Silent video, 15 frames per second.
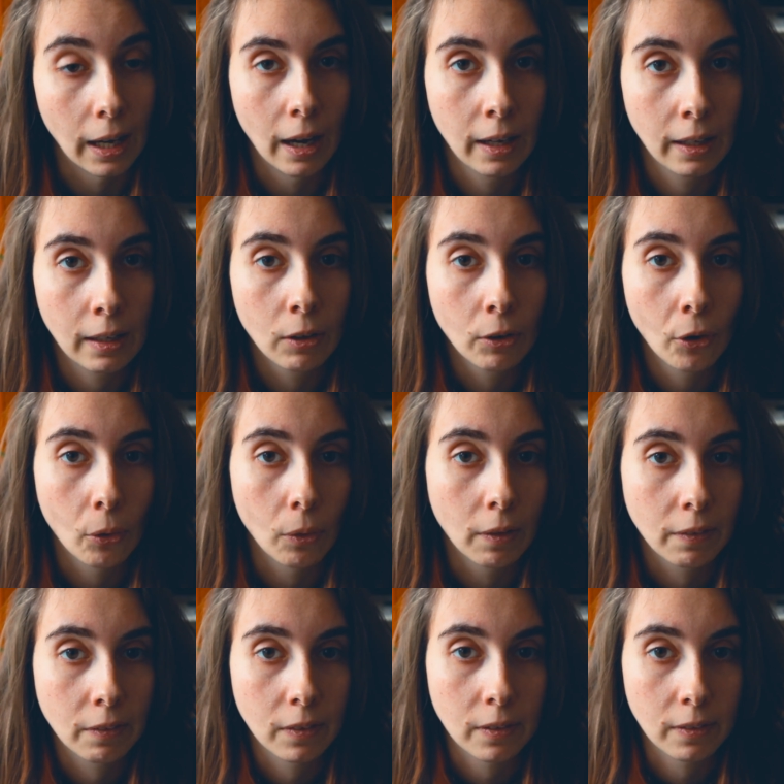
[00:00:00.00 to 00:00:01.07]
I don't know,
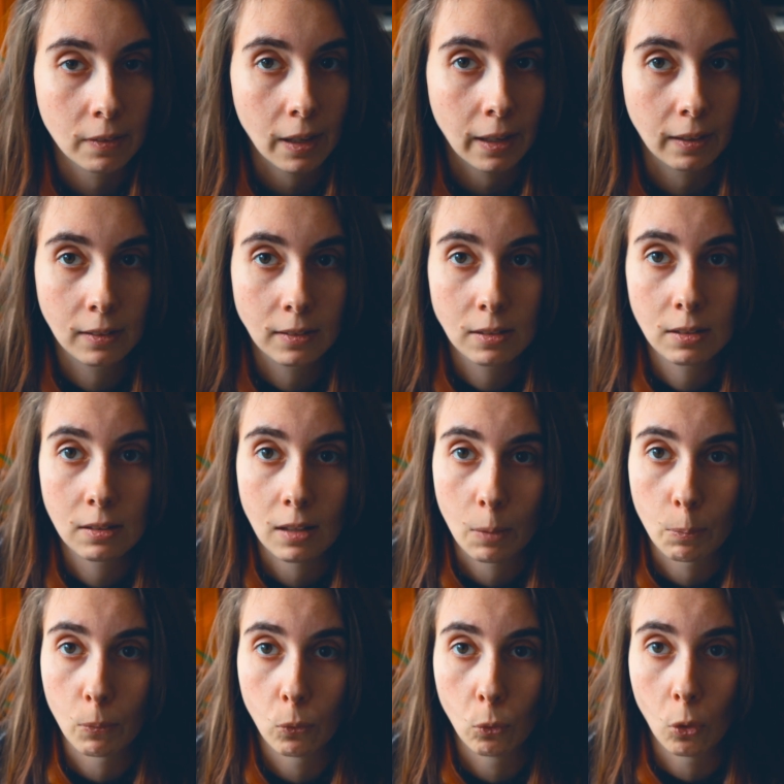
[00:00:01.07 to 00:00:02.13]
this is like
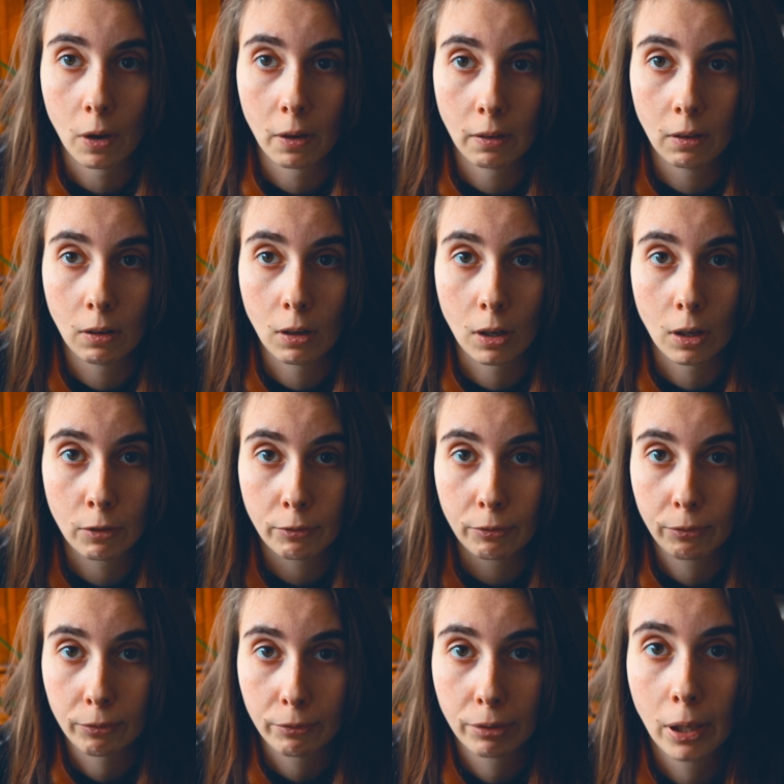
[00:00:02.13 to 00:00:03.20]
step 1 of
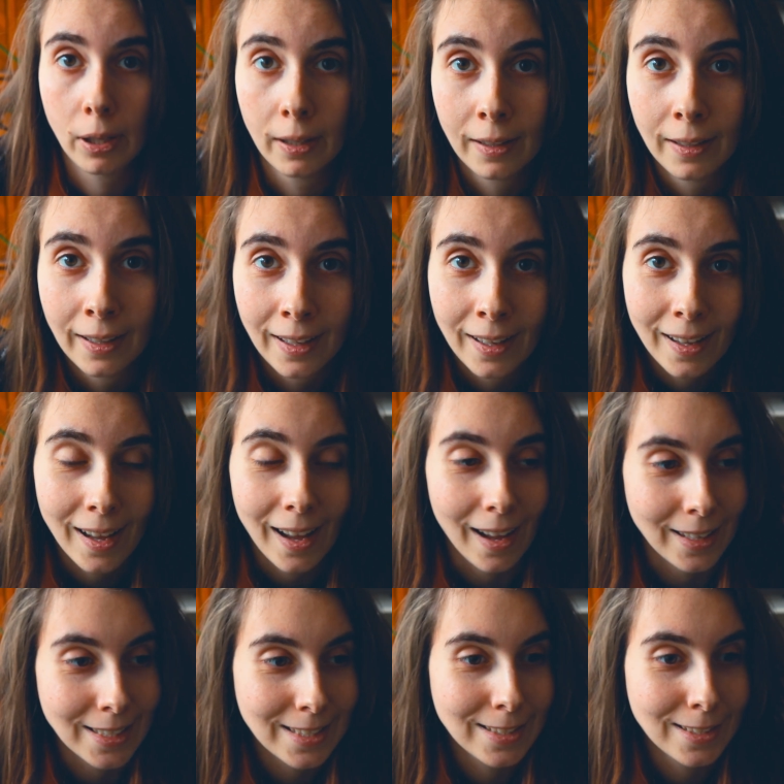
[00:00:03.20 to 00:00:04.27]

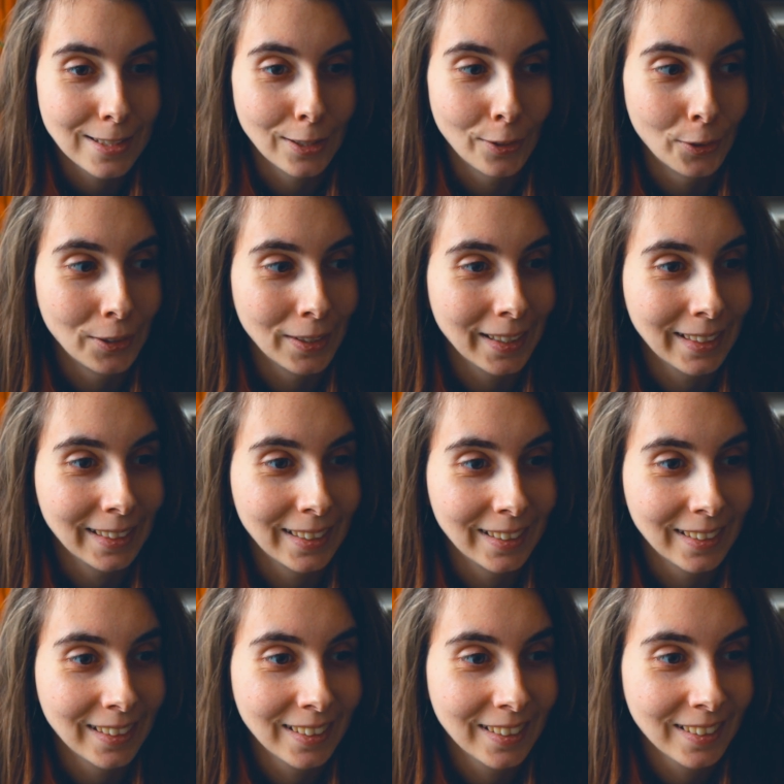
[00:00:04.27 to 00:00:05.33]
us
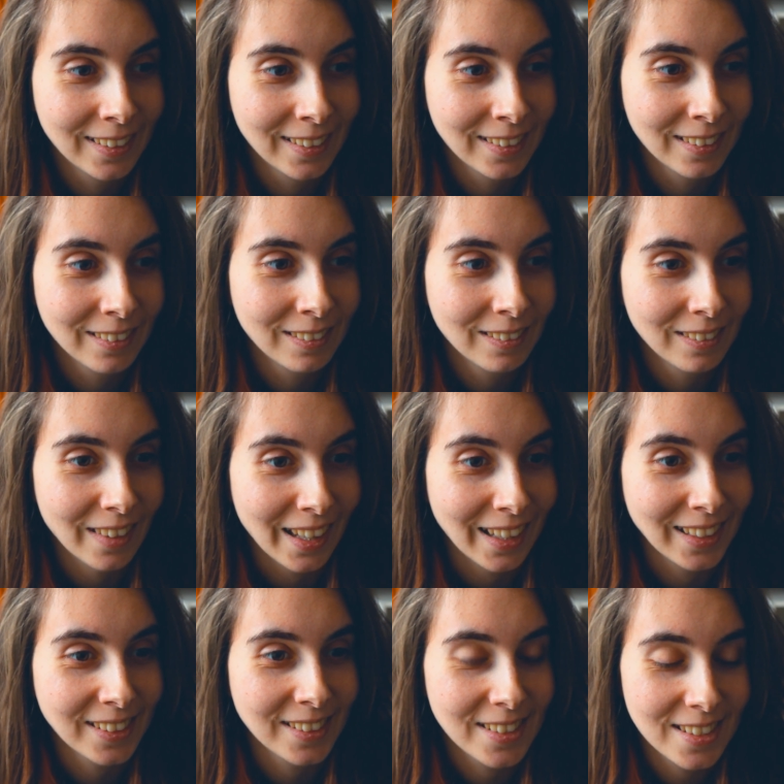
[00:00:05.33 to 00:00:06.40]
learning
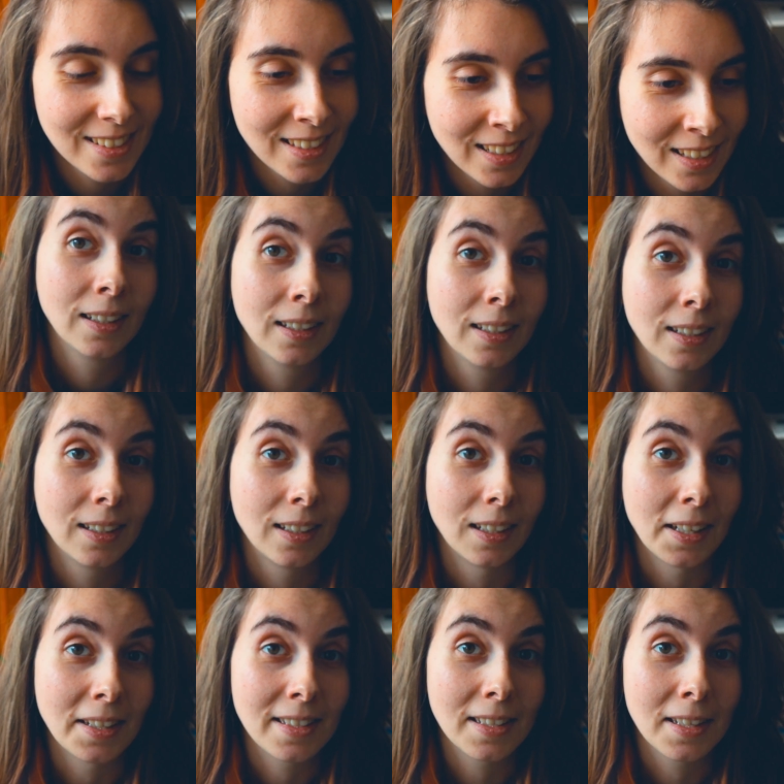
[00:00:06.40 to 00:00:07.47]
things.
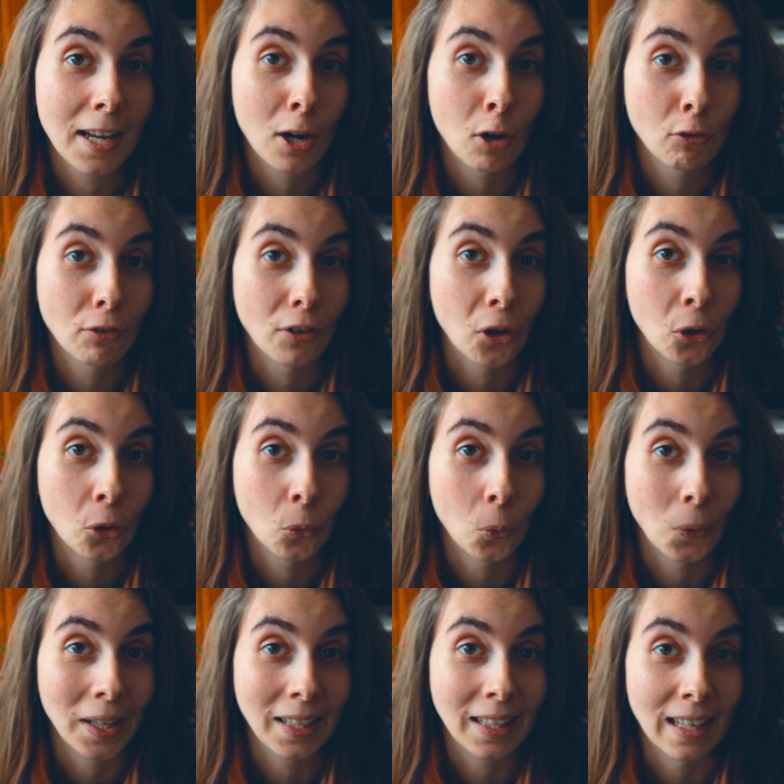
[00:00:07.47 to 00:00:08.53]
Let's see how far
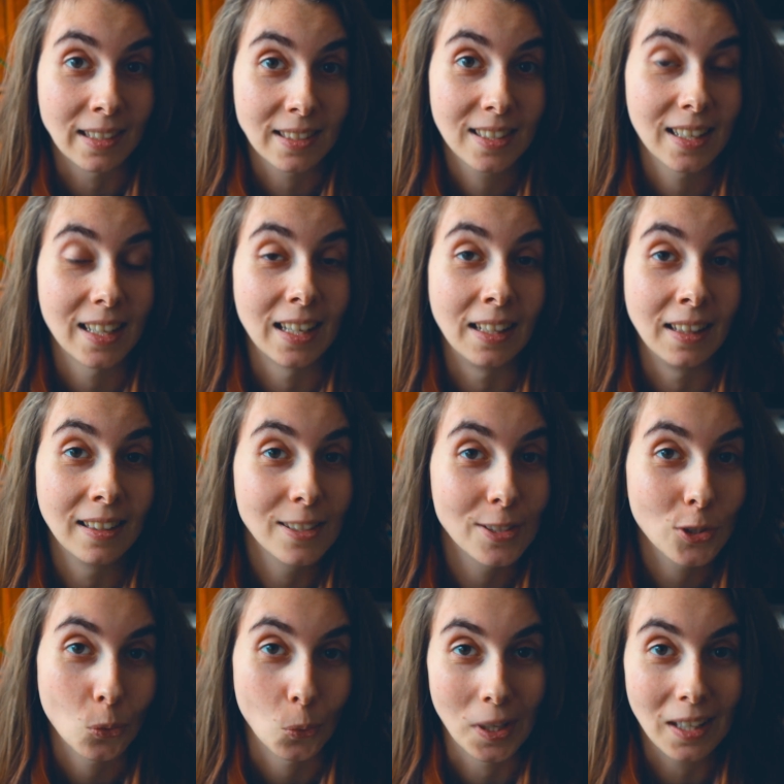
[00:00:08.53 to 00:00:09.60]
we get in
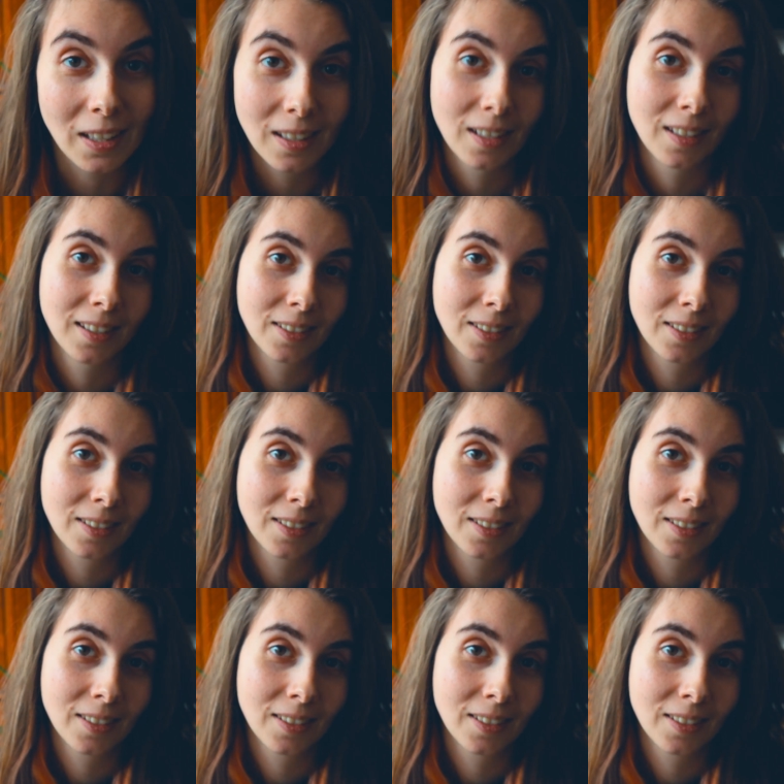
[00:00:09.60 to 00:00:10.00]
this week.